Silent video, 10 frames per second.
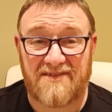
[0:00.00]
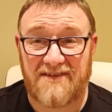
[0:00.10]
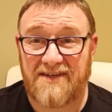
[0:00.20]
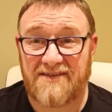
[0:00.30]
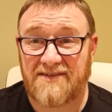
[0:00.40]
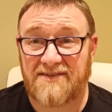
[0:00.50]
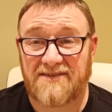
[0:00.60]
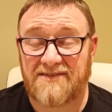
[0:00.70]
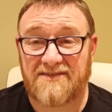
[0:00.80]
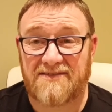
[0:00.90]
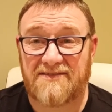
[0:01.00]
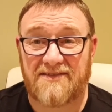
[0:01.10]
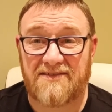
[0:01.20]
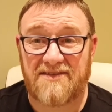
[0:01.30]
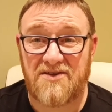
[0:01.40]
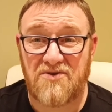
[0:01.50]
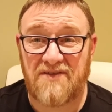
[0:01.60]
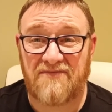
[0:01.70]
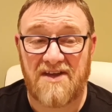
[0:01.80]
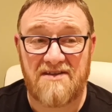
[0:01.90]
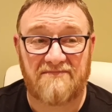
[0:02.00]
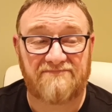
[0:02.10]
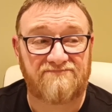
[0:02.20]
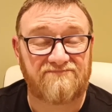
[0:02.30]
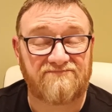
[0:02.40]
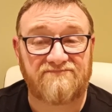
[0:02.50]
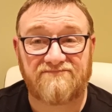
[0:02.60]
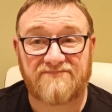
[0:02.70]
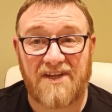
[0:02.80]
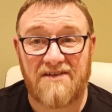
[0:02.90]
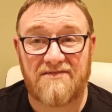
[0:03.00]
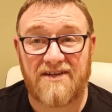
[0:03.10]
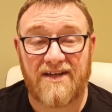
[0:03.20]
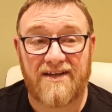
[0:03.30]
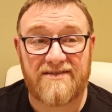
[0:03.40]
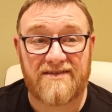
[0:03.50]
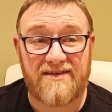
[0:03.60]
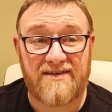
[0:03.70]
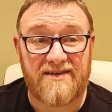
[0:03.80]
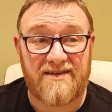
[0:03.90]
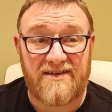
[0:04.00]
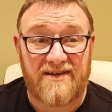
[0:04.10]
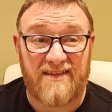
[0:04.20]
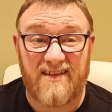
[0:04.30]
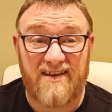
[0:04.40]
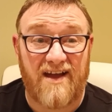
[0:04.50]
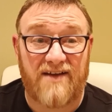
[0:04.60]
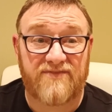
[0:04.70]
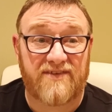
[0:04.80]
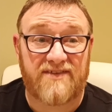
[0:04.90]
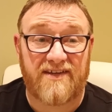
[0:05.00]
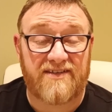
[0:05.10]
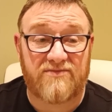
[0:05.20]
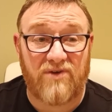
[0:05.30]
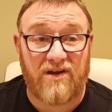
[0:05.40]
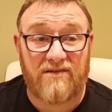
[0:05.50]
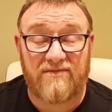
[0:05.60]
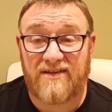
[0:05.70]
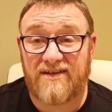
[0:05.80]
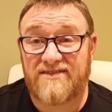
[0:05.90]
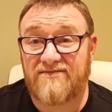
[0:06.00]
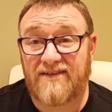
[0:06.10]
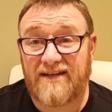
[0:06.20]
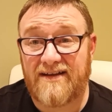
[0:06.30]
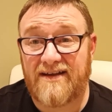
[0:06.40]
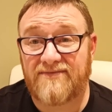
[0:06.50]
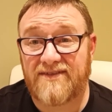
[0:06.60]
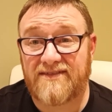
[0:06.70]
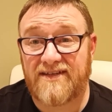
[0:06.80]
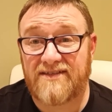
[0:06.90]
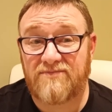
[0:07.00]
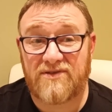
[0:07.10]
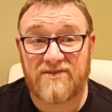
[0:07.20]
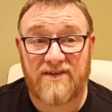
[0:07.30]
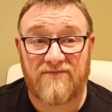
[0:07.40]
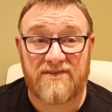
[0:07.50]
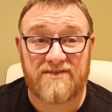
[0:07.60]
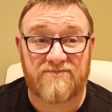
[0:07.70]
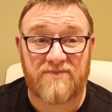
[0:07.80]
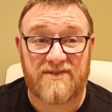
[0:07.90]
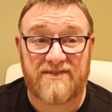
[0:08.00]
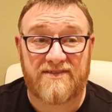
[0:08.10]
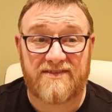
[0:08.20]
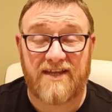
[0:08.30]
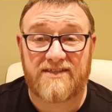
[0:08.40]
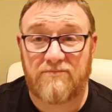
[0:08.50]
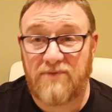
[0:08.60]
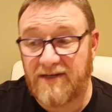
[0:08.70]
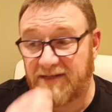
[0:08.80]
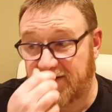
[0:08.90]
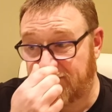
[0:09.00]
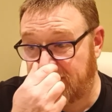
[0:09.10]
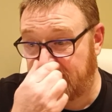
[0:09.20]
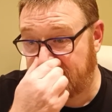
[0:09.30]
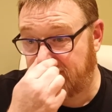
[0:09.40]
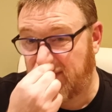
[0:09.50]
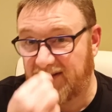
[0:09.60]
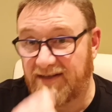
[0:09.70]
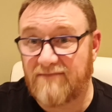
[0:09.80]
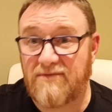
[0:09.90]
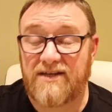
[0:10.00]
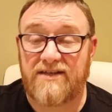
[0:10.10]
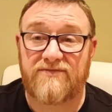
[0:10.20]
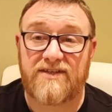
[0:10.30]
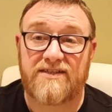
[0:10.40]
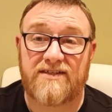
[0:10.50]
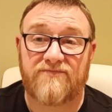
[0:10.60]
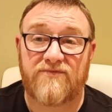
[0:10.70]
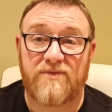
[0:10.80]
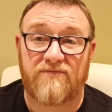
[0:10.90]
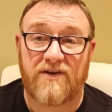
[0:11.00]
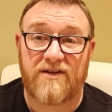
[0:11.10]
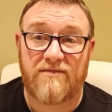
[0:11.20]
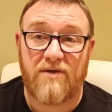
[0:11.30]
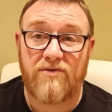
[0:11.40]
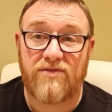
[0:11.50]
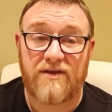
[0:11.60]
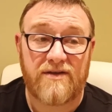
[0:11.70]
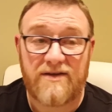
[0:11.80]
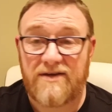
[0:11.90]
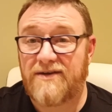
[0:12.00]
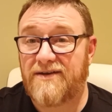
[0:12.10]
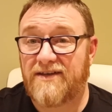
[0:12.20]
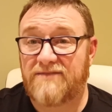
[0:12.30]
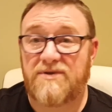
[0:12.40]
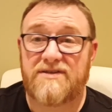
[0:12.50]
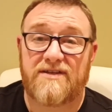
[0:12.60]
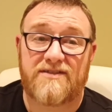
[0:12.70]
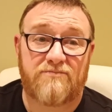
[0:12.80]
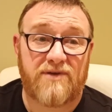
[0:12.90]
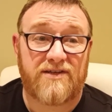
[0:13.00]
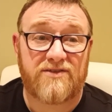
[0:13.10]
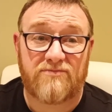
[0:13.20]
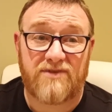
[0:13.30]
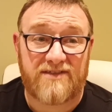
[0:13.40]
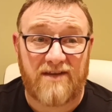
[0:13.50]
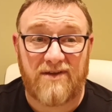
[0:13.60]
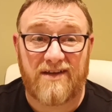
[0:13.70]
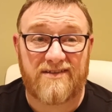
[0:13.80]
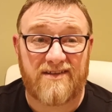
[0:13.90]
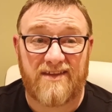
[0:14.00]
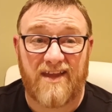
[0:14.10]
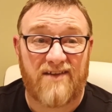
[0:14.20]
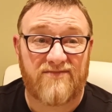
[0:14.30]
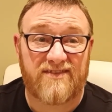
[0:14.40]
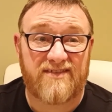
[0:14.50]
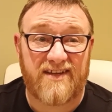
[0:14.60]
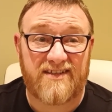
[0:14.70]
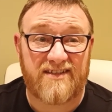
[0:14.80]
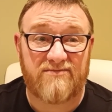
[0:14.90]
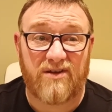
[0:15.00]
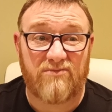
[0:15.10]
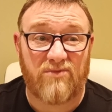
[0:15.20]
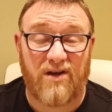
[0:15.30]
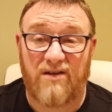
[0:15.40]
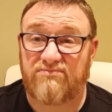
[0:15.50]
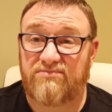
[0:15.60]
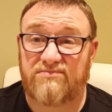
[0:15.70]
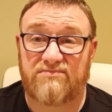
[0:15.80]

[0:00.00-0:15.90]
Jesus, it's a non-event. It really is. And then aftertaste, well, there isn't really an aftertaste because everything's been dissipating. It's been dissipating the minute you've tasted it from the front of the mouth. It's been dissipating, so by the time it gets into the aftertaste, it's like, well,